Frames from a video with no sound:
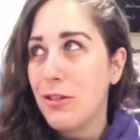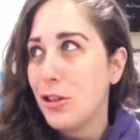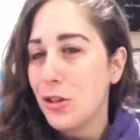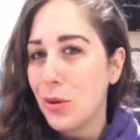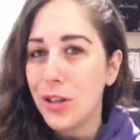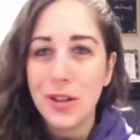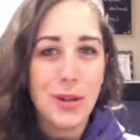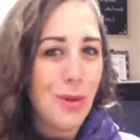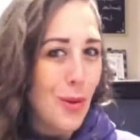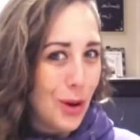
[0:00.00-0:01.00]

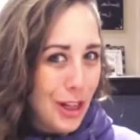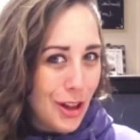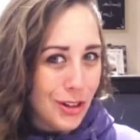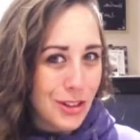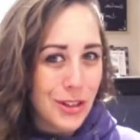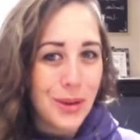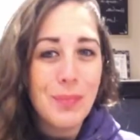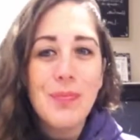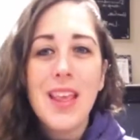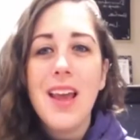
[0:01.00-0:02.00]
short-term or
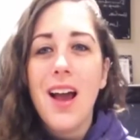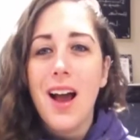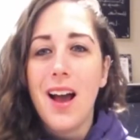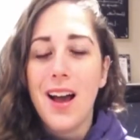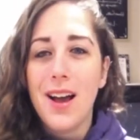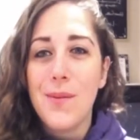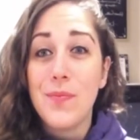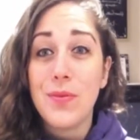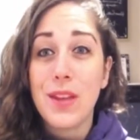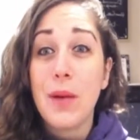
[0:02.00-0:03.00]
long-term,
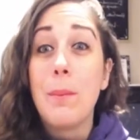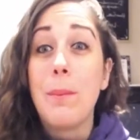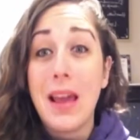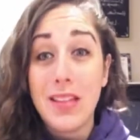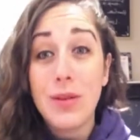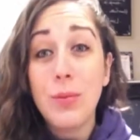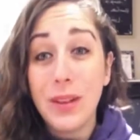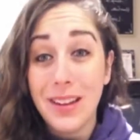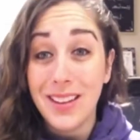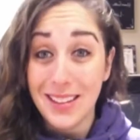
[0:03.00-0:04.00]
make them
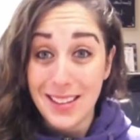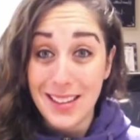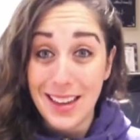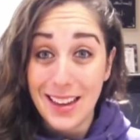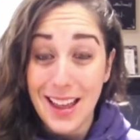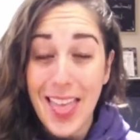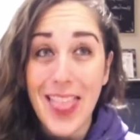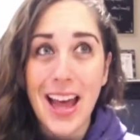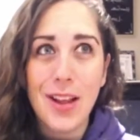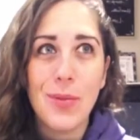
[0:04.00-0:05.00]
realistic.
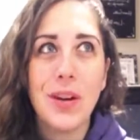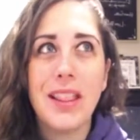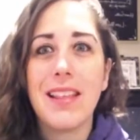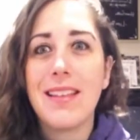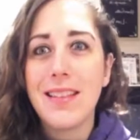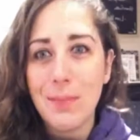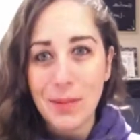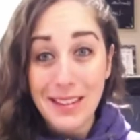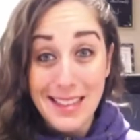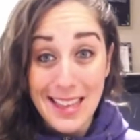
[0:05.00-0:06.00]
That is one of the
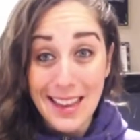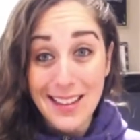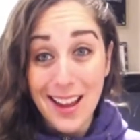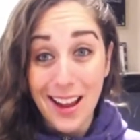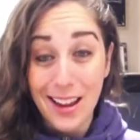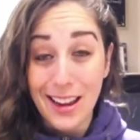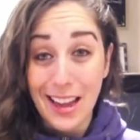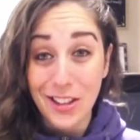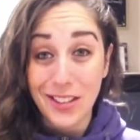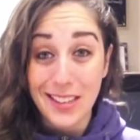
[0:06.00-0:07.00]
simplest things I could
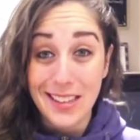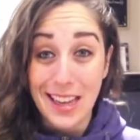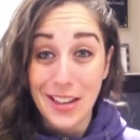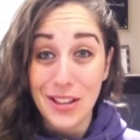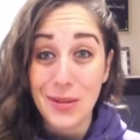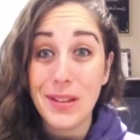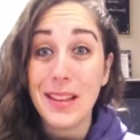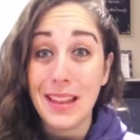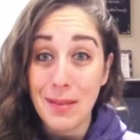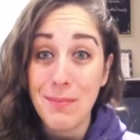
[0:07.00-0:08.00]
actually say to you, is
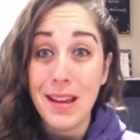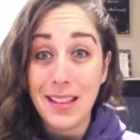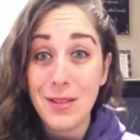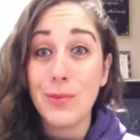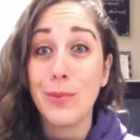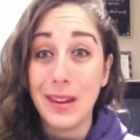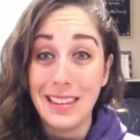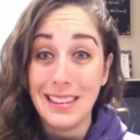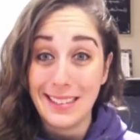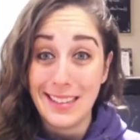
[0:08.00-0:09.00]
let's make them
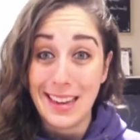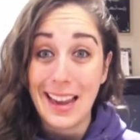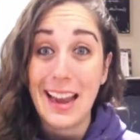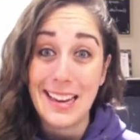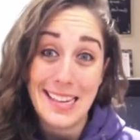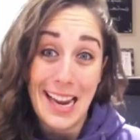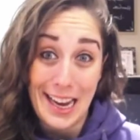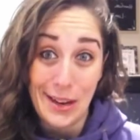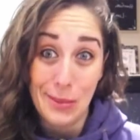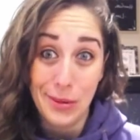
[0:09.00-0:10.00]
realistic and
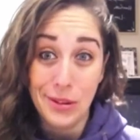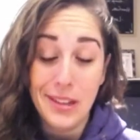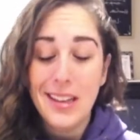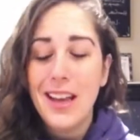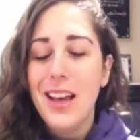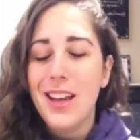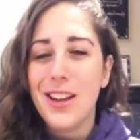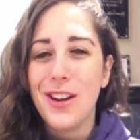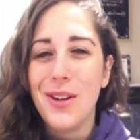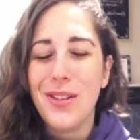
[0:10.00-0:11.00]
attainable.
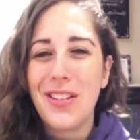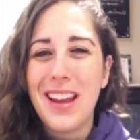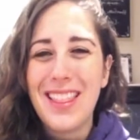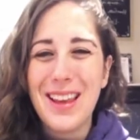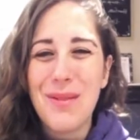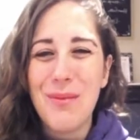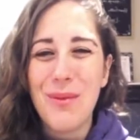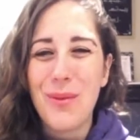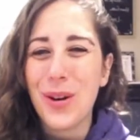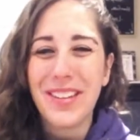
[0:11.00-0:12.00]
There's
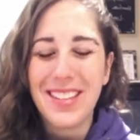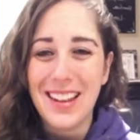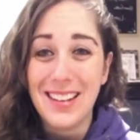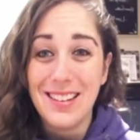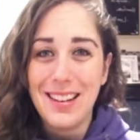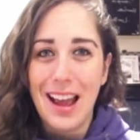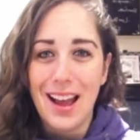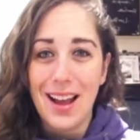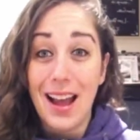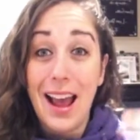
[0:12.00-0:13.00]
nothing worse than
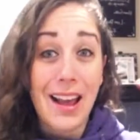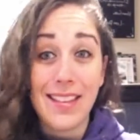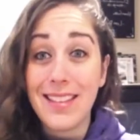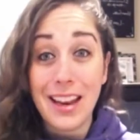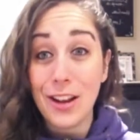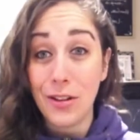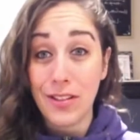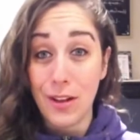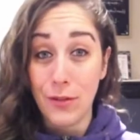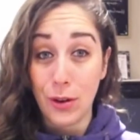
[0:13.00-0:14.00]
setting
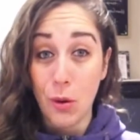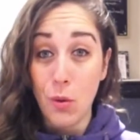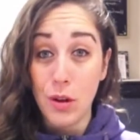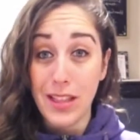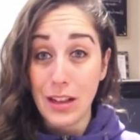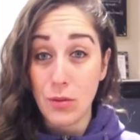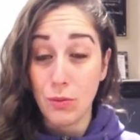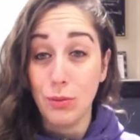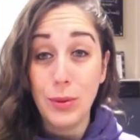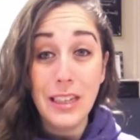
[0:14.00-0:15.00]
yourself a goal that's
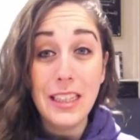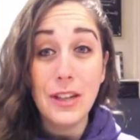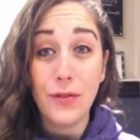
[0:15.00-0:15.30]
really